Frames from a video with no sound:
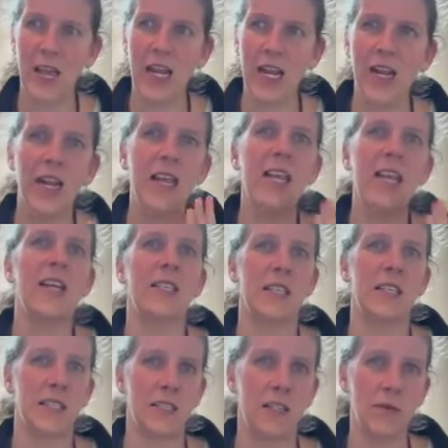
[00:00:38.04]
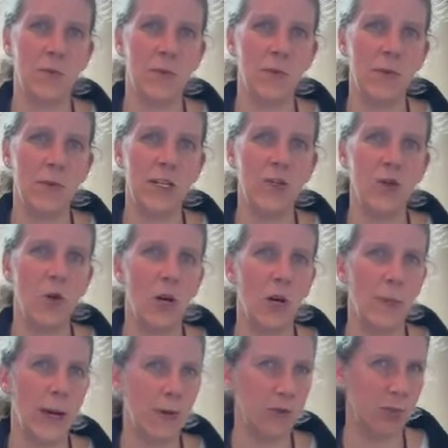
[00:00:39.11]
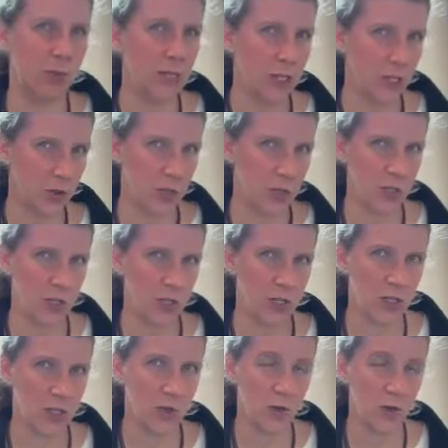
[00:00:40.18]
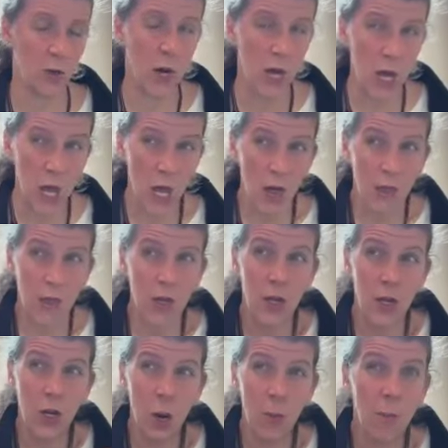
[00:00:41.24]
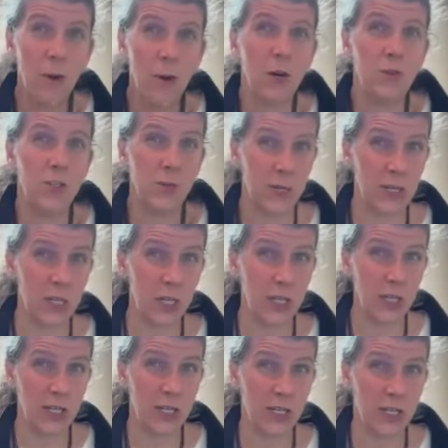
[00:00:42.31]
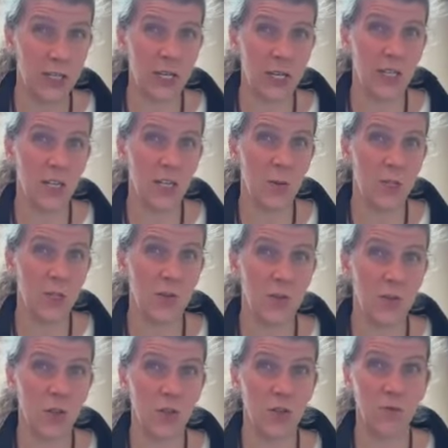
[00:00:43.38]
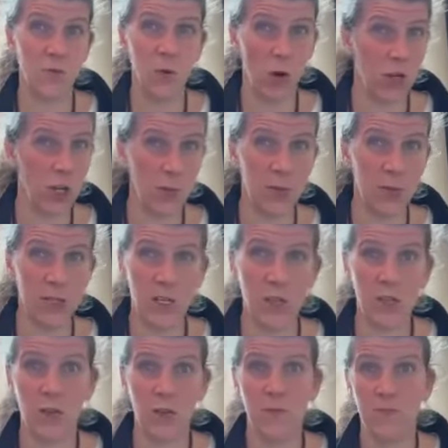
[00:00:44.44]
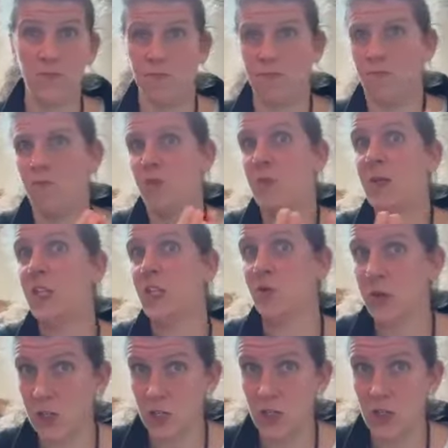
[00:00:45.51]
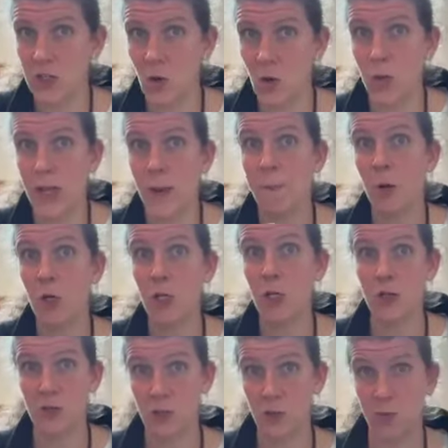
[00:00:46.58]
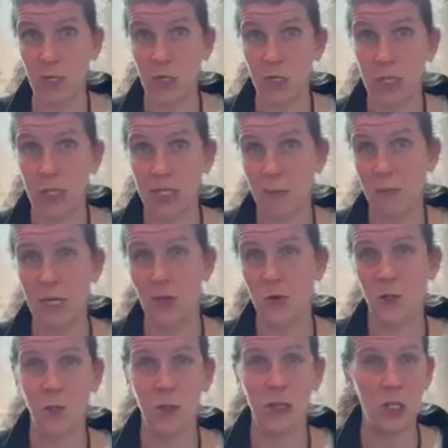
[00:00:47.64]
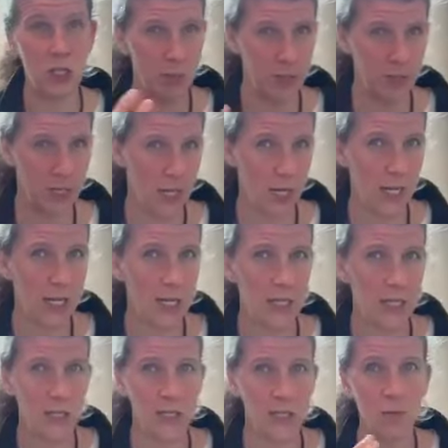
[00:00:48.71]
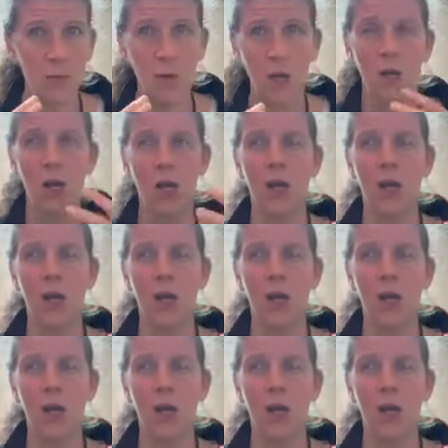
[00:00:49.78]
in an ecosystem, we talk about species richness. So, the number of species in terms of just volume, in terms of species richness, or the abundance of species, the mixture of species in a particular ecosystem,